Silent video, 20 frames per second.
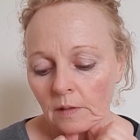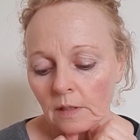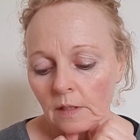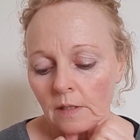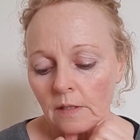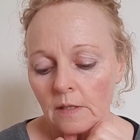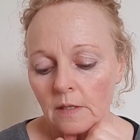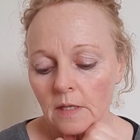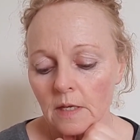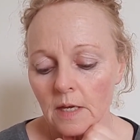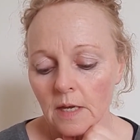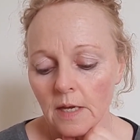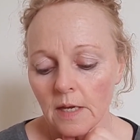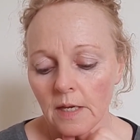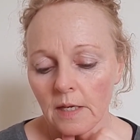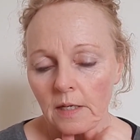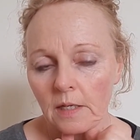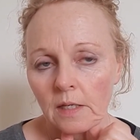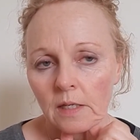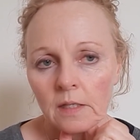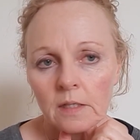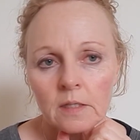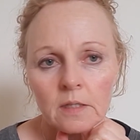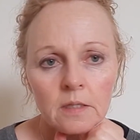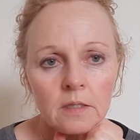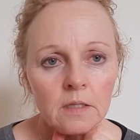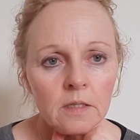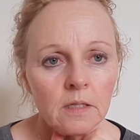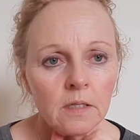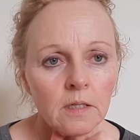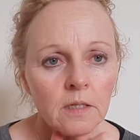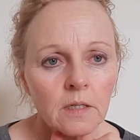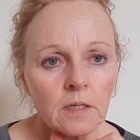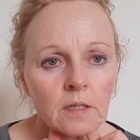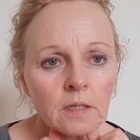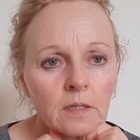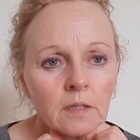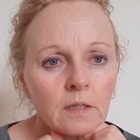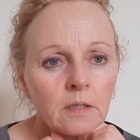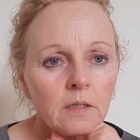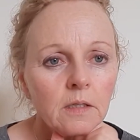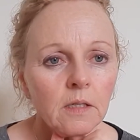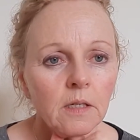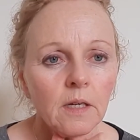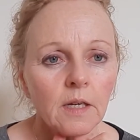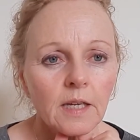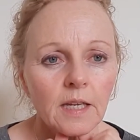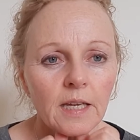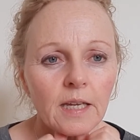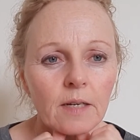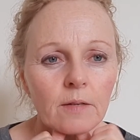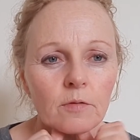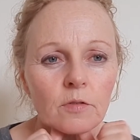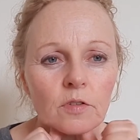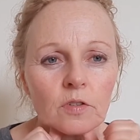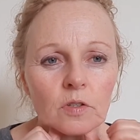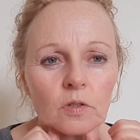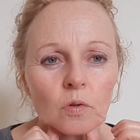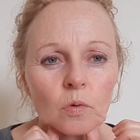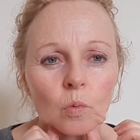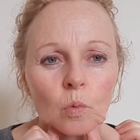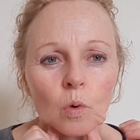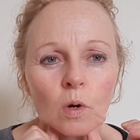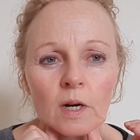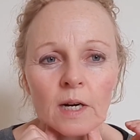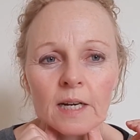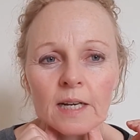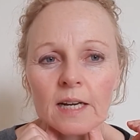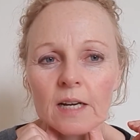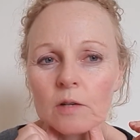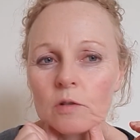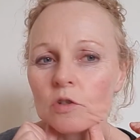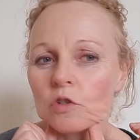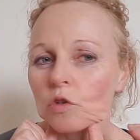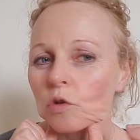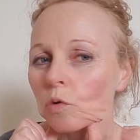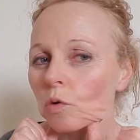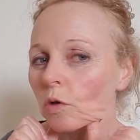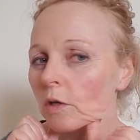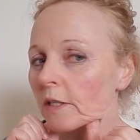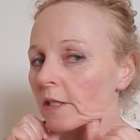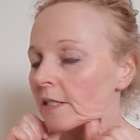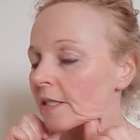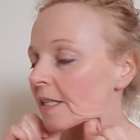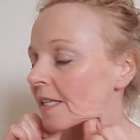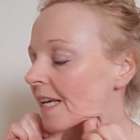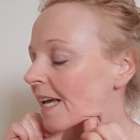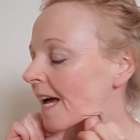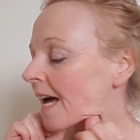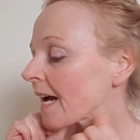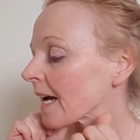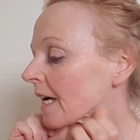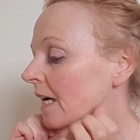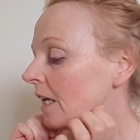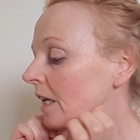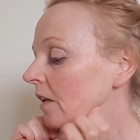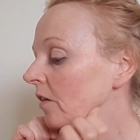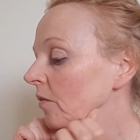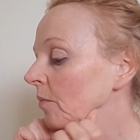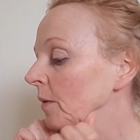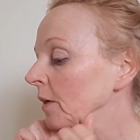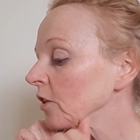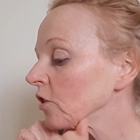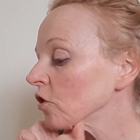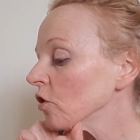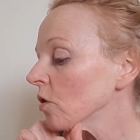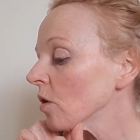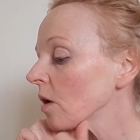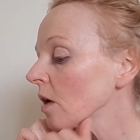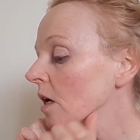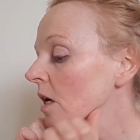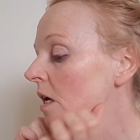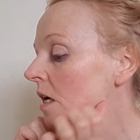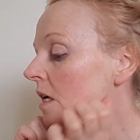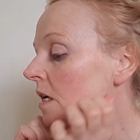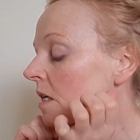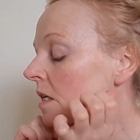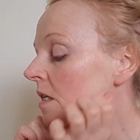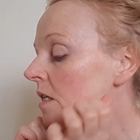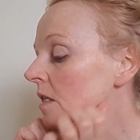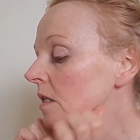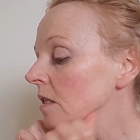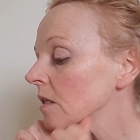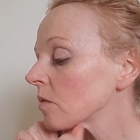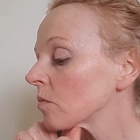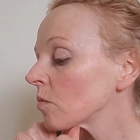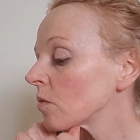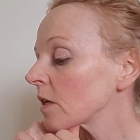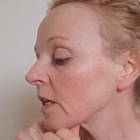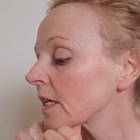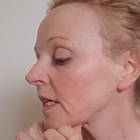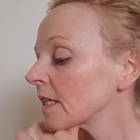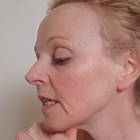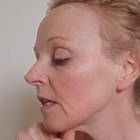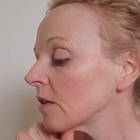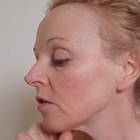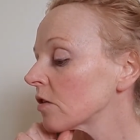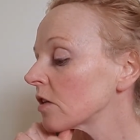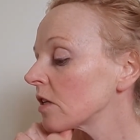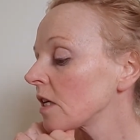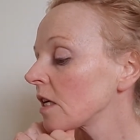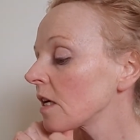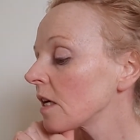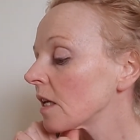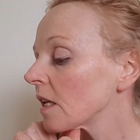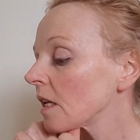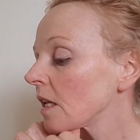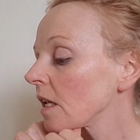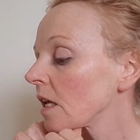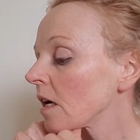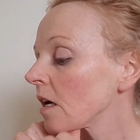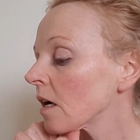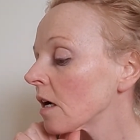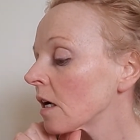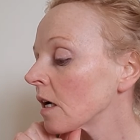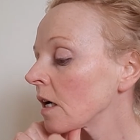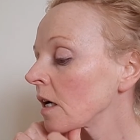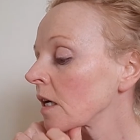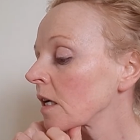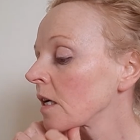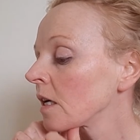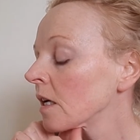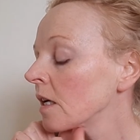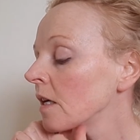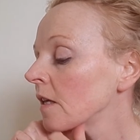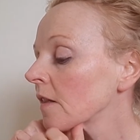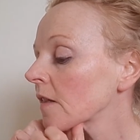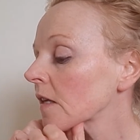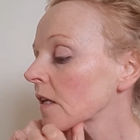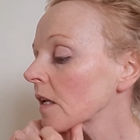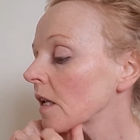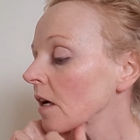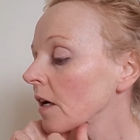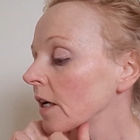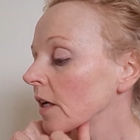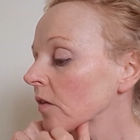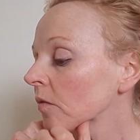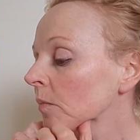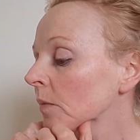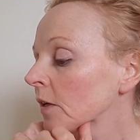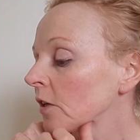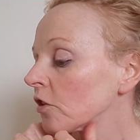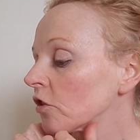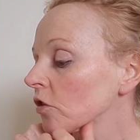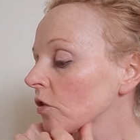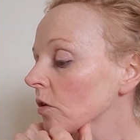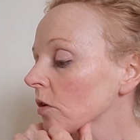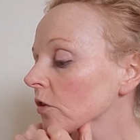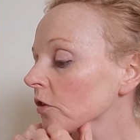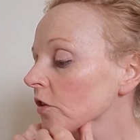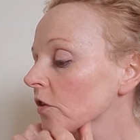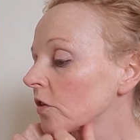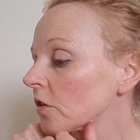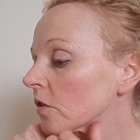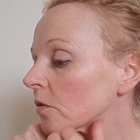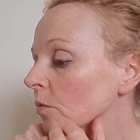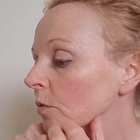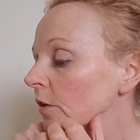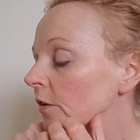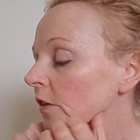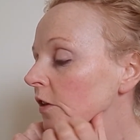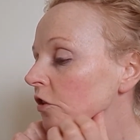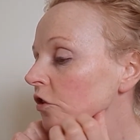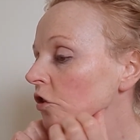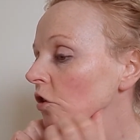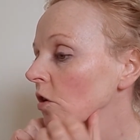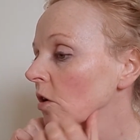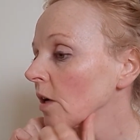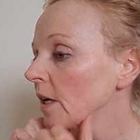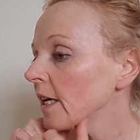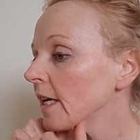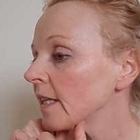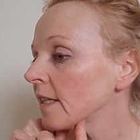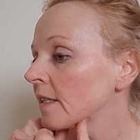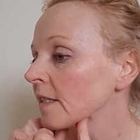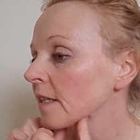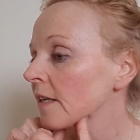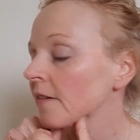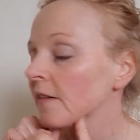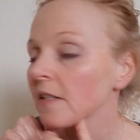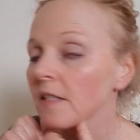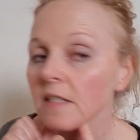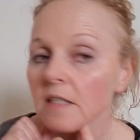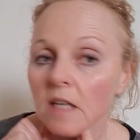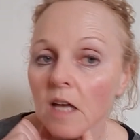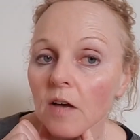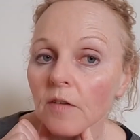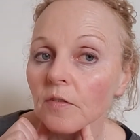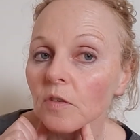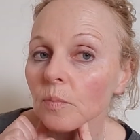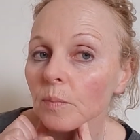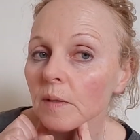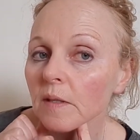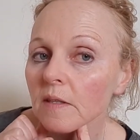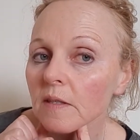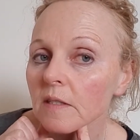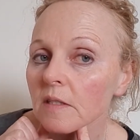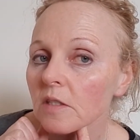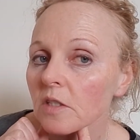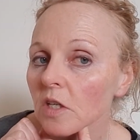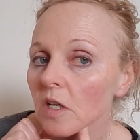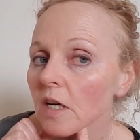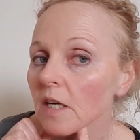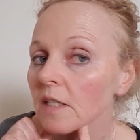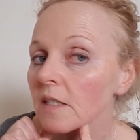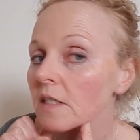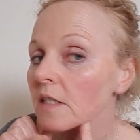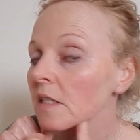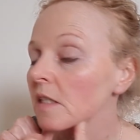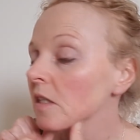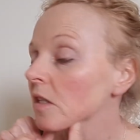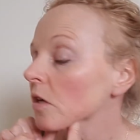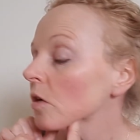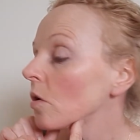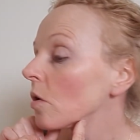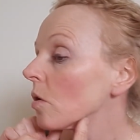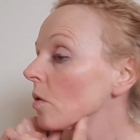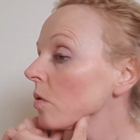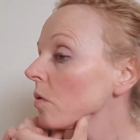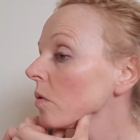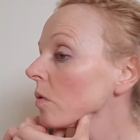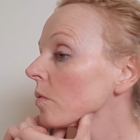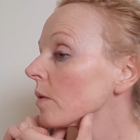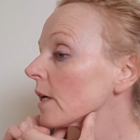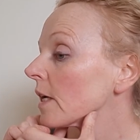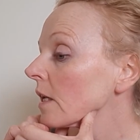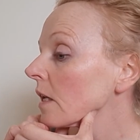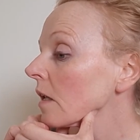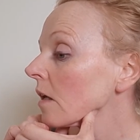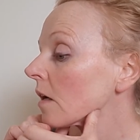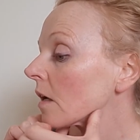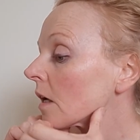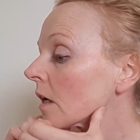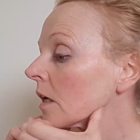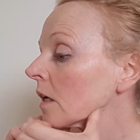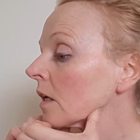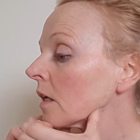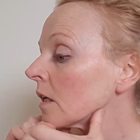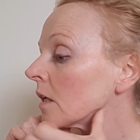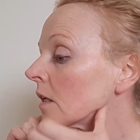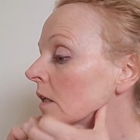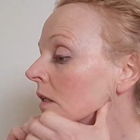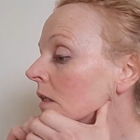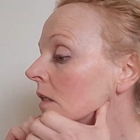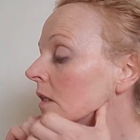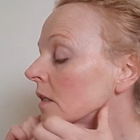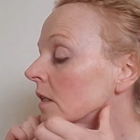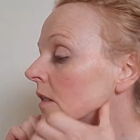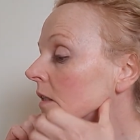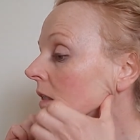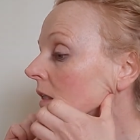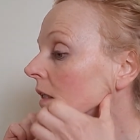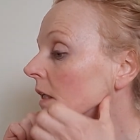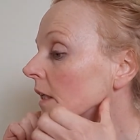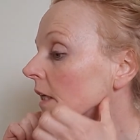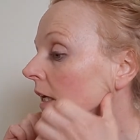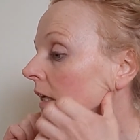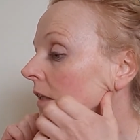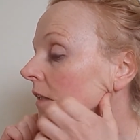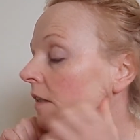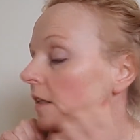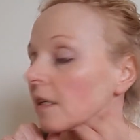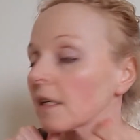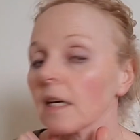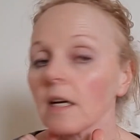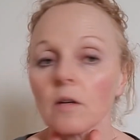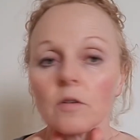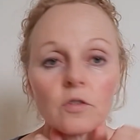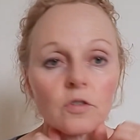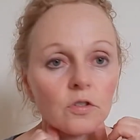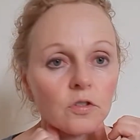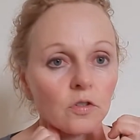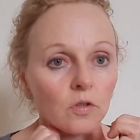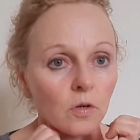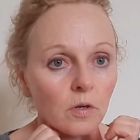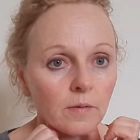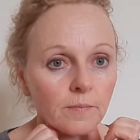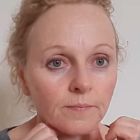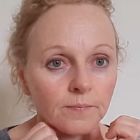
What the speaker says: And then, again, I'm just going to work out towards the angle of my jaw. So I'm working out along the line of my jaw, just where the jaw ends and the soft bit starts, the whole way along till I get to the outer jaw.